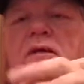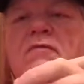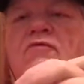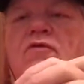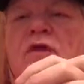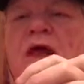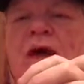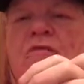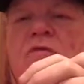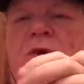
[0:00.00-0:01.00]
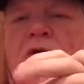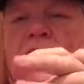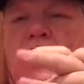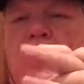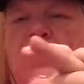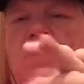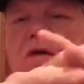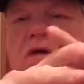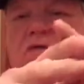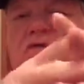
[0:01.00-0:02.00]
for the lack of a better word,
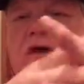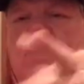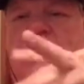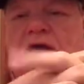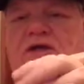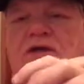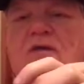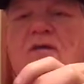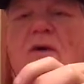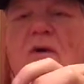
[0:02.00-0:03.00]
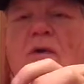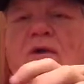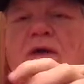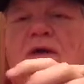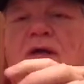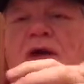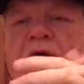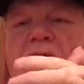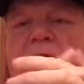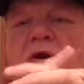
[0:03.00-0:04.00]
configuration, holding the
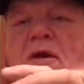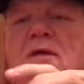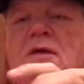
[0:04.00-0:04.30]
camera